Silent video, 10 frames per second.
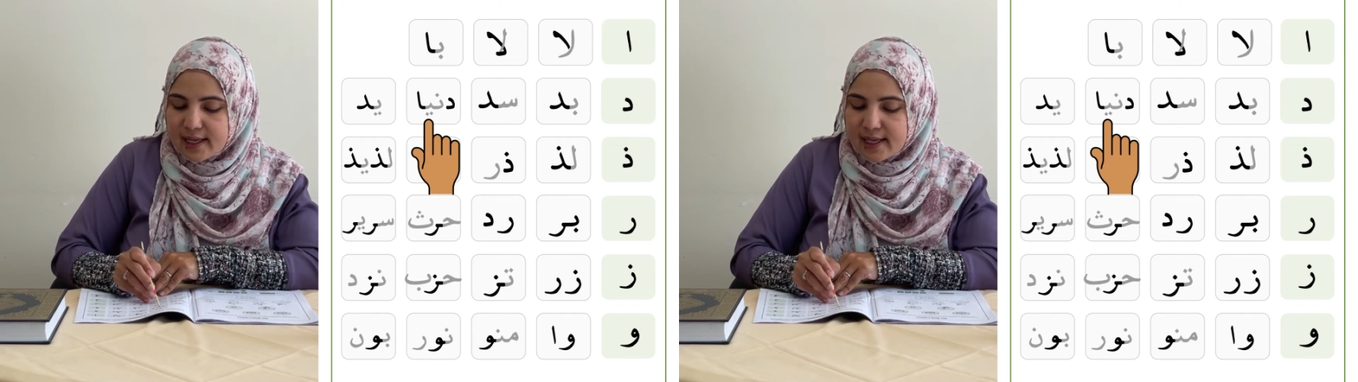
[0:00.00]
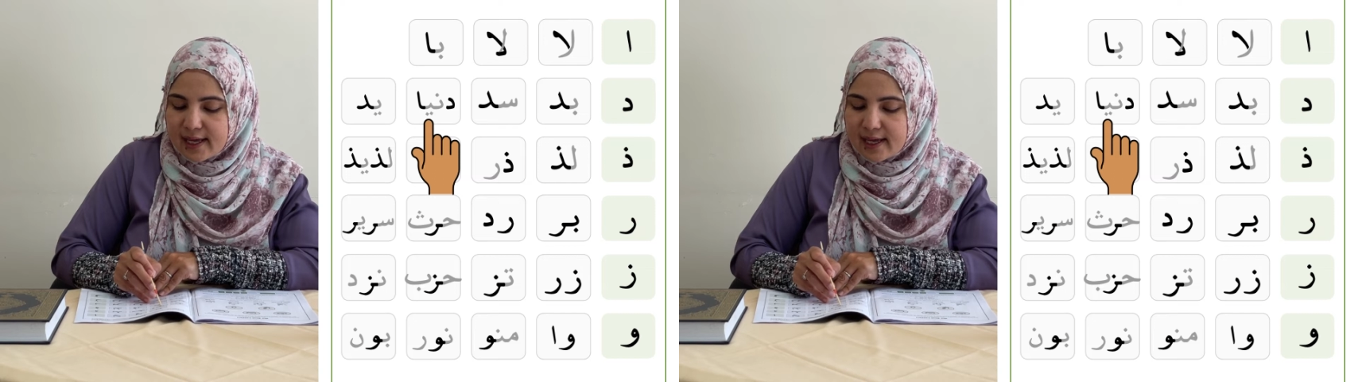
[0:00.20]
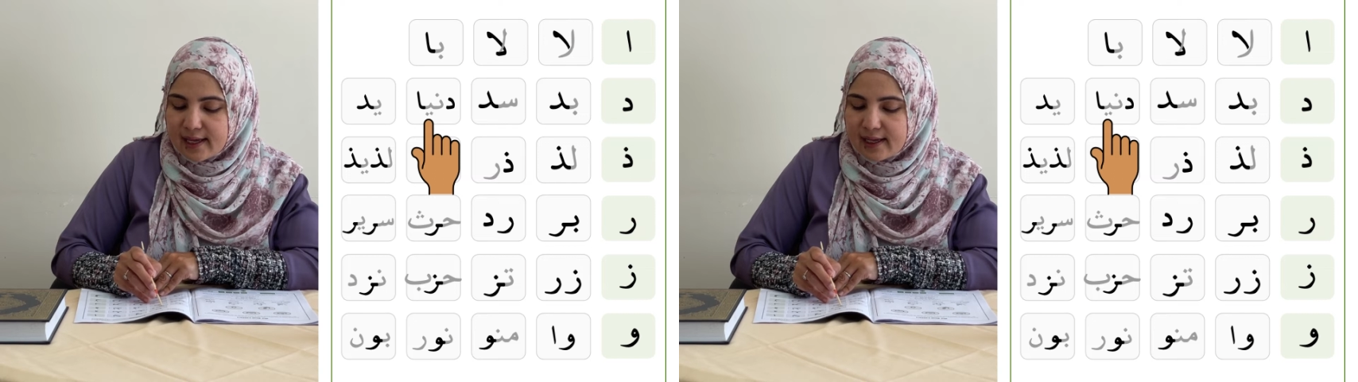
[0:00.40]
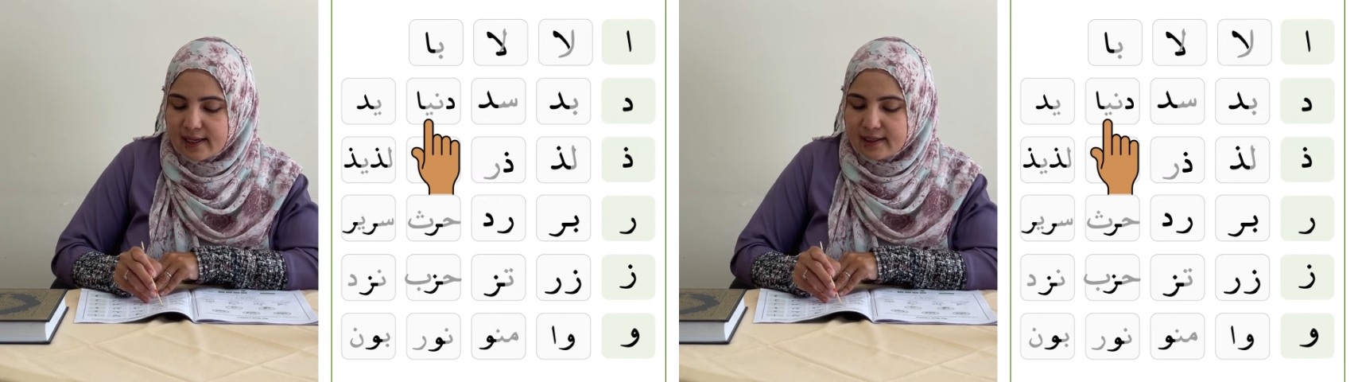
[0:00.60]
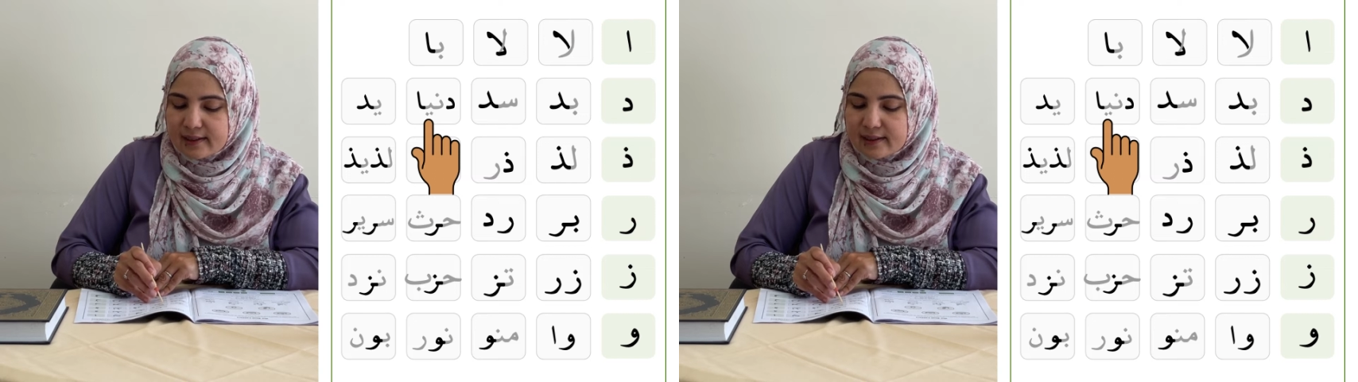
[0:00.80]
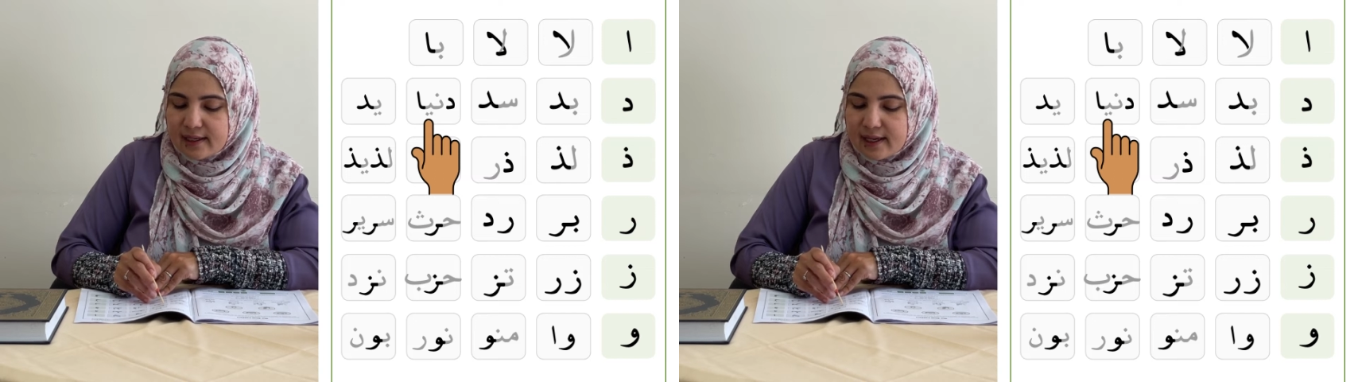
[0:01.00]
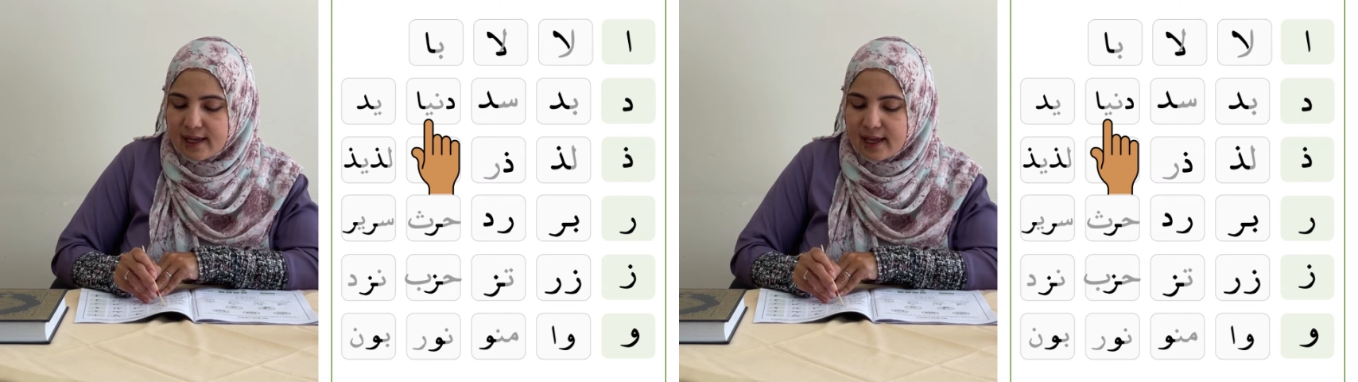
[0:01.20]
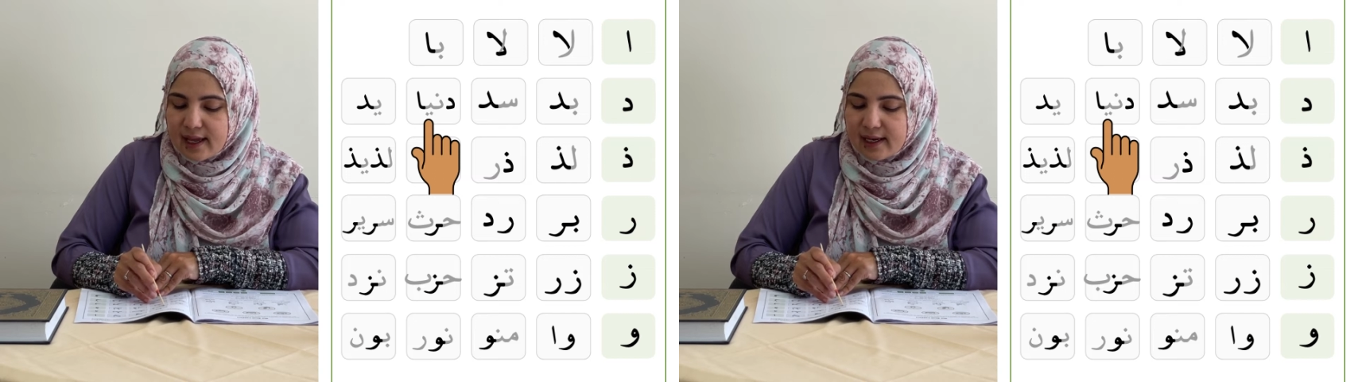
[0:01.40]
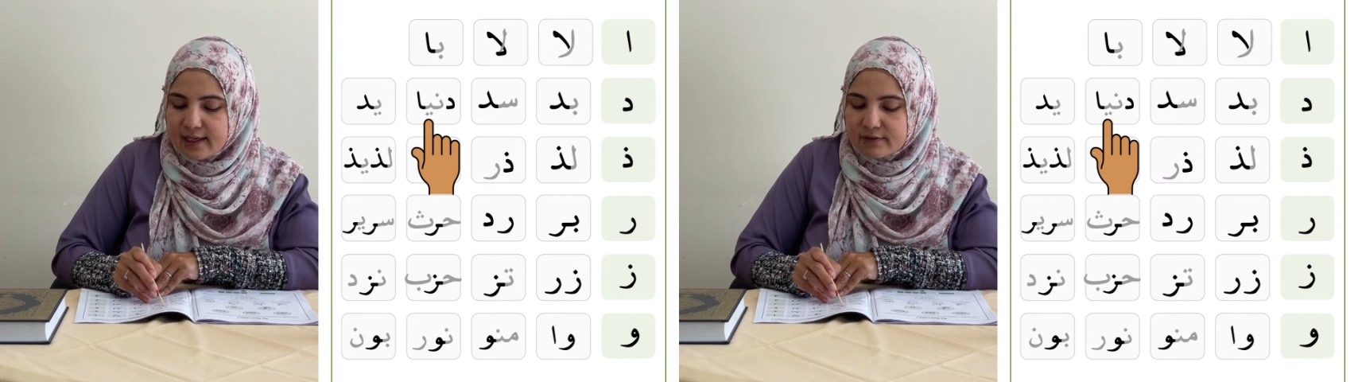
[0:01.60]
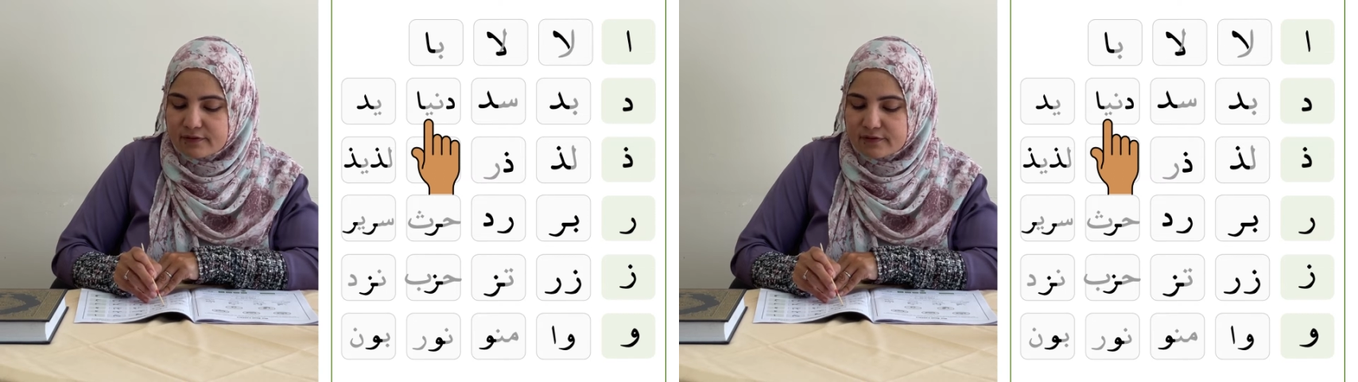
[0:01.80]
ya,
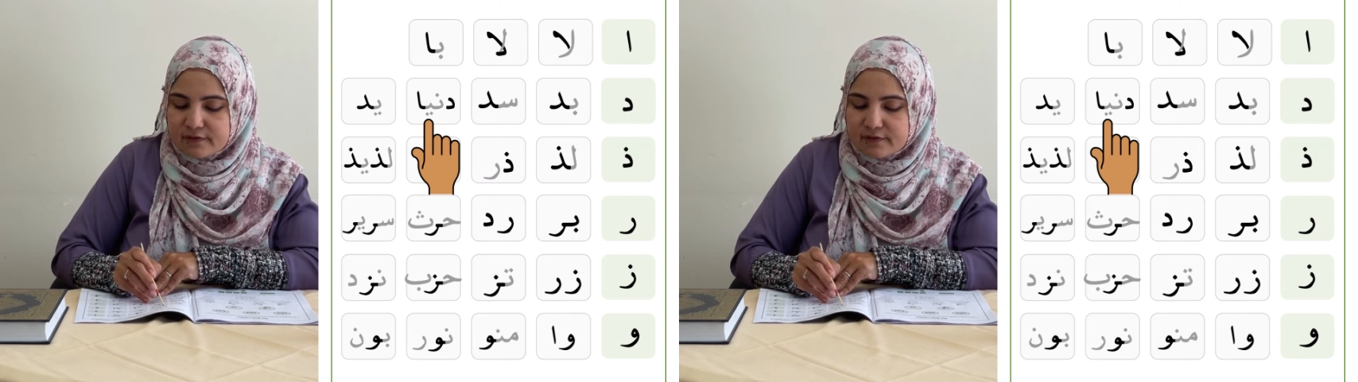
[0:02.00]
alif.